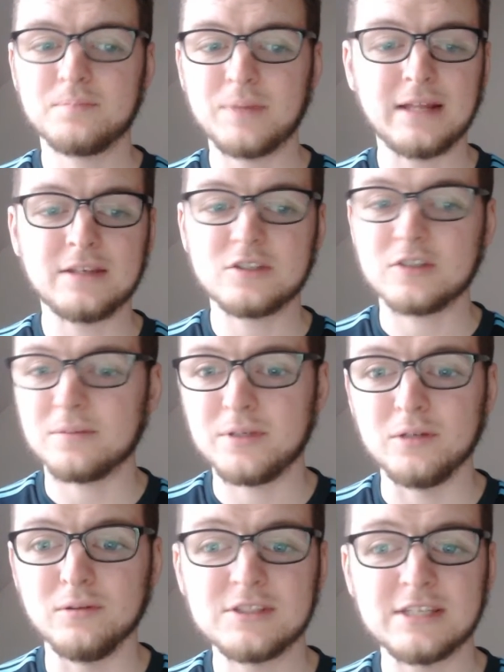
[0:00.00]
players like
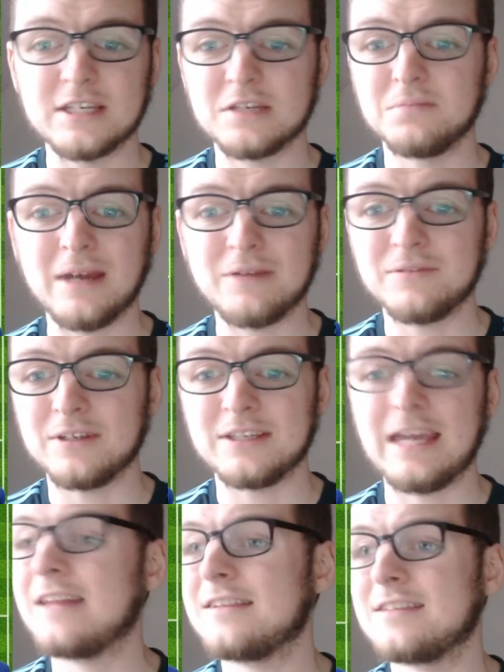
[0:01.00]
Pulisic, Mount
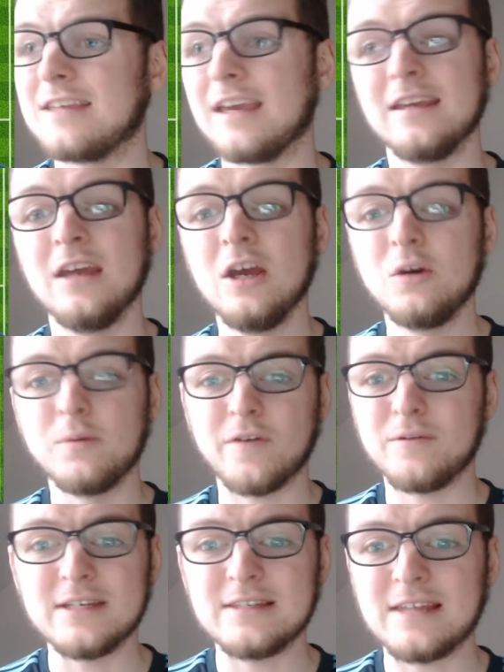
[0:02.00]
and Kante with
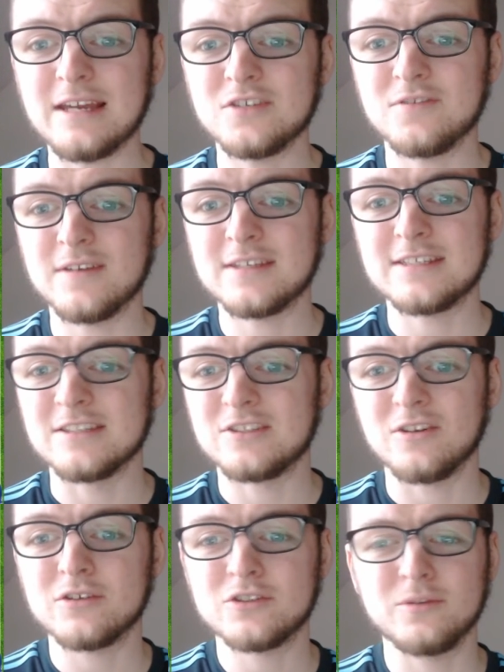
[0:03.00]
only a day's rest
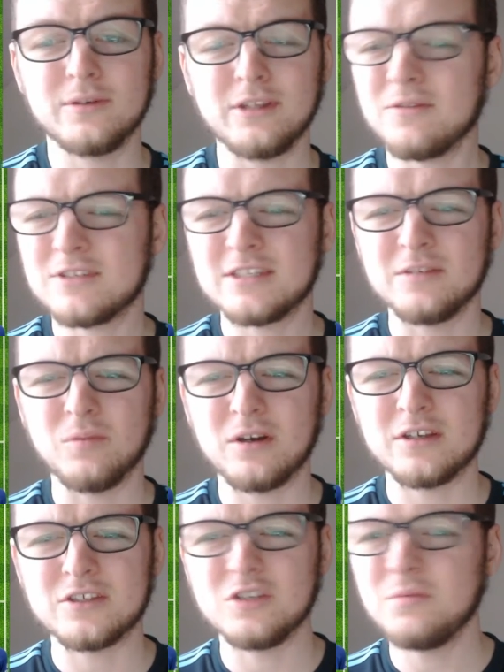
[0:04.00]
since Arsenal, I don't see
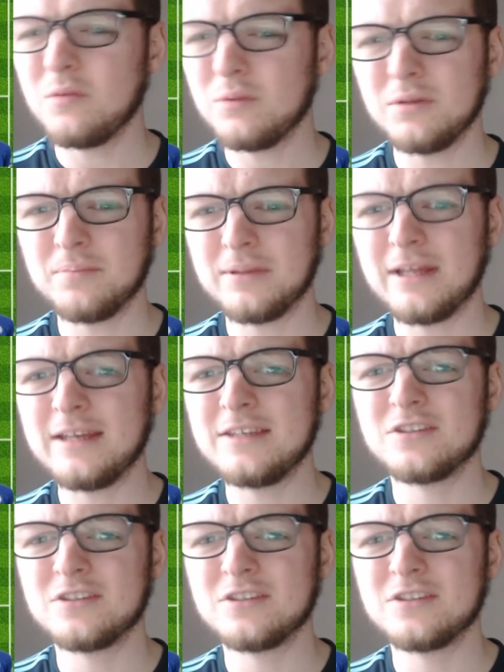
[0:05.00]
why Zuma wouldn't play.